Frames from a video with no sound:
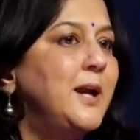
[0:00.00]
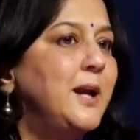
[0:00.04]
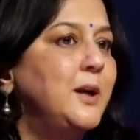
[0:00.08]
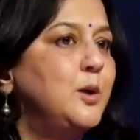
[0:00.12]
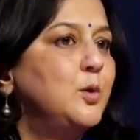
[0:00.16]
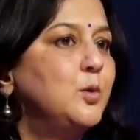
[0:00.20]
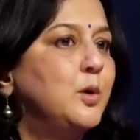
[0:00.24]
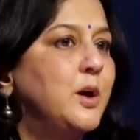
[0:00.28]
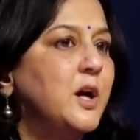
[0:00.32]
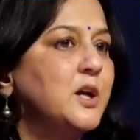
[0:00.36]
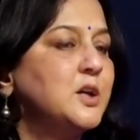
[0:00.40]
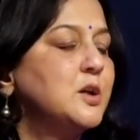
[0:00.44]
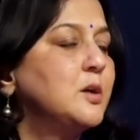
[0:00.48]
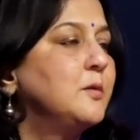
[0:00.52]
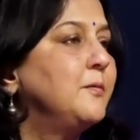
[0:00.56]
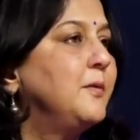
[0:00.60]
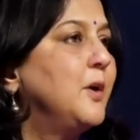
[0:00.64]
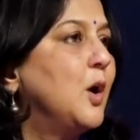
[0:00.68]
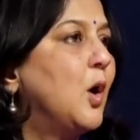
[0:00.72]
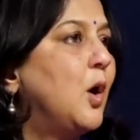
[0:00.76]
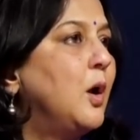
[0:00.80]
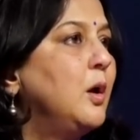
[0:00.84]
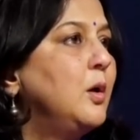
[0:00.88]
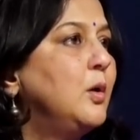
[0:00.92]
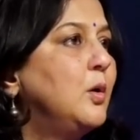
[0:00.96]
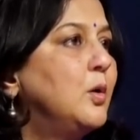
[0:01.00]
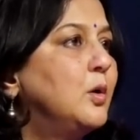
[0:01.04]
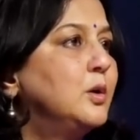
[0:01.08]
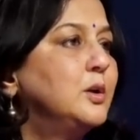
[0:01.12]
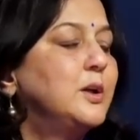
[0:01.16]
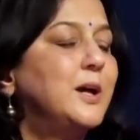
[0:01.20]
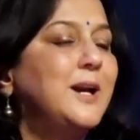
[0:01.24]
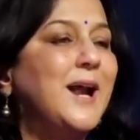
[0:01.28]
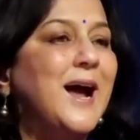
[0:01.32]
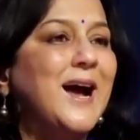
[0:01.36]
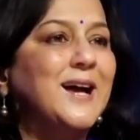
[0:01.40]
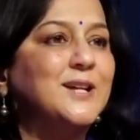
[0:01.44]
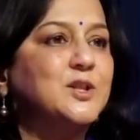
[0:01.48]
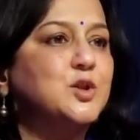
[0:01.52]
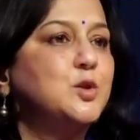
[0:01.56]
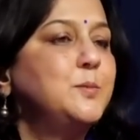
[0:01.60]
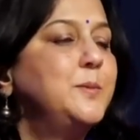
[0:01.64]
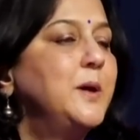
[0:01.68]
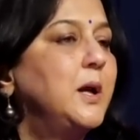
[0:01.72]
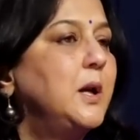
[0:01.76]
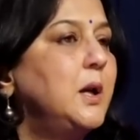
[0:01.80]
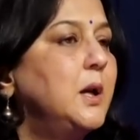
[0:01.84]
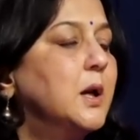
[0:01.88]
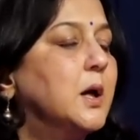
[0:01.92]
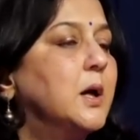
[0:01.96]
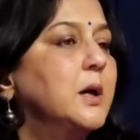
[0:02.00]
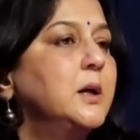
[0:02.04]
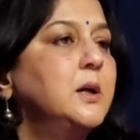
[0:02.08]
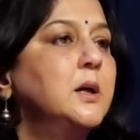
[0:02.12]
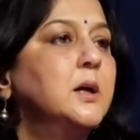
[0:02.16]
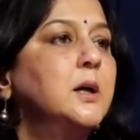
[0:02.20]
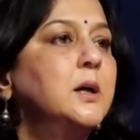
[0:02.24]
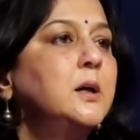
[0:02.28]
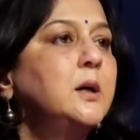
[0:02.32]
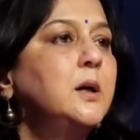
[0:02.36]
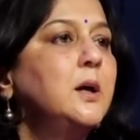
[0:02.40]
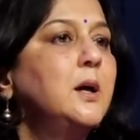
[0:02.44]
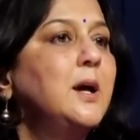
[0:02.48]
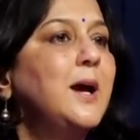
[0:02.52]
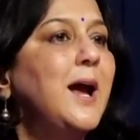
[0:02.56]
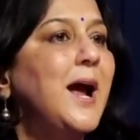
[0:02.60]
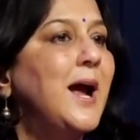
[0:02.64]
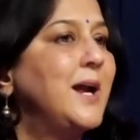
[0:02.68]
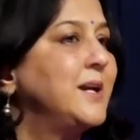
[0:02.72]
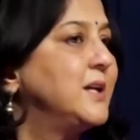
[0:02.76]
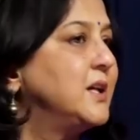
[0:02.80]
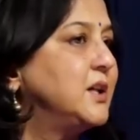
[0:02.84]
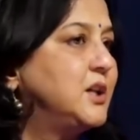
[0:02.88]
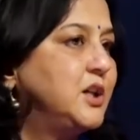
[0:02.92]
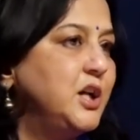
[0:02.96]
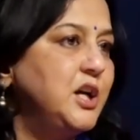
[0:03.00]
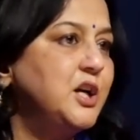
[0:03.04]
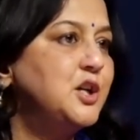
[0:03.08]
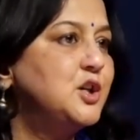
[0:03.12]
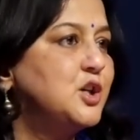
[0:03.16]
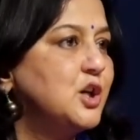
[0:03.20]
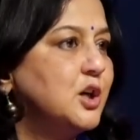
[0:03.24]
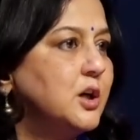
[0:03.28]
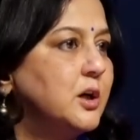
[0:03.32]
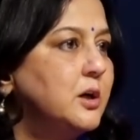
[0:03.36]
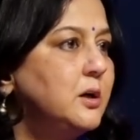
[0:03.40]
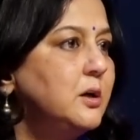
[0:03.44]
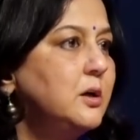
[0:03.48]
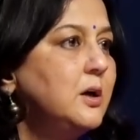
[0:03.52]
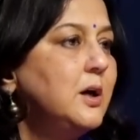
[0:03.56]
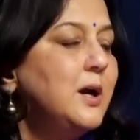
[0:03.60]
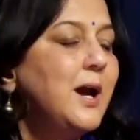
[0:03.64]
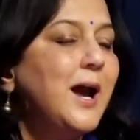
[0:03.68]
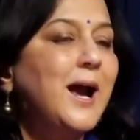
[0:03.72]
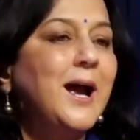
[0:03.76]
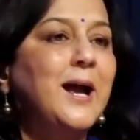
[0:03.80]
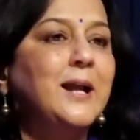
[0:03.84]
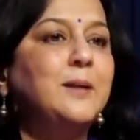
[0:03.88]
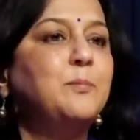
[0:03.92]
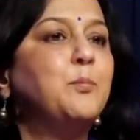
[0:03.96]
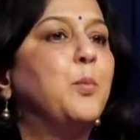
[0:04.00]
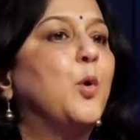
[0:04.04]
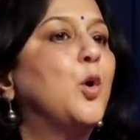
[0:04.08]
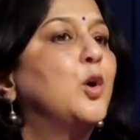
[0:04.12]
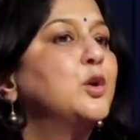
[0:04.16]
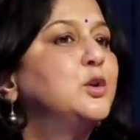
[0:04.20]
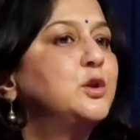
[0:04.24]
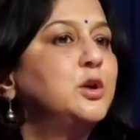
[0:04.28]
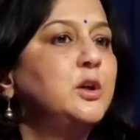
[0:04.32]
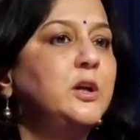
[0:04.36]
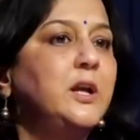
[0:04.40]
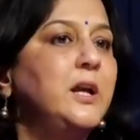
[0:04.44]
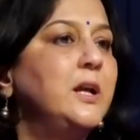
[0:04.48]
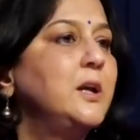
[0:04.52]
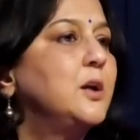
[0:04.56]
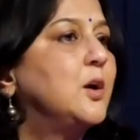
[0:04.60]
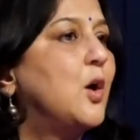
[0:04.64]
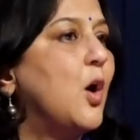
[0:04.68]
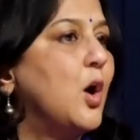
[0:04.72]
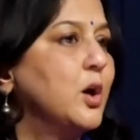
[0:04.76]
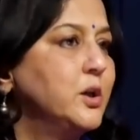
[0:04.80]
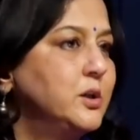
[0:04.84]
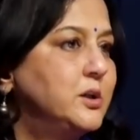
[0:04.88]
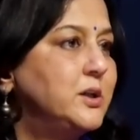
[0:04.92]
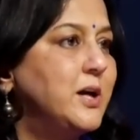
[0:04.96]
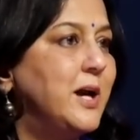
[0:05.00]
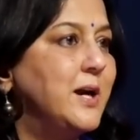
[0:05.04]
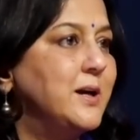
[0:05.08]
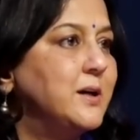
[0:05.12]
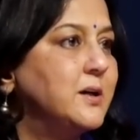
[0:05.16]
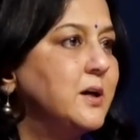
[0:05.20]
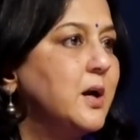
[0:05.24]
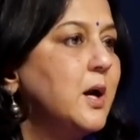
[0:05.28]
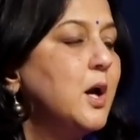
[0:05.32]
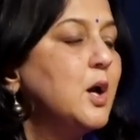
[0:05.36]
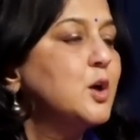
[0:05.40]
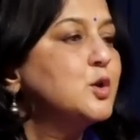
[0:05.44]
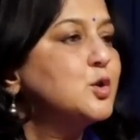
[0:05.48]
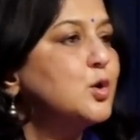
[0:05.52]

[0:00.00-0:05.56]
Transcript: in education, we all know there has to be a learner and a teacher, and both need content.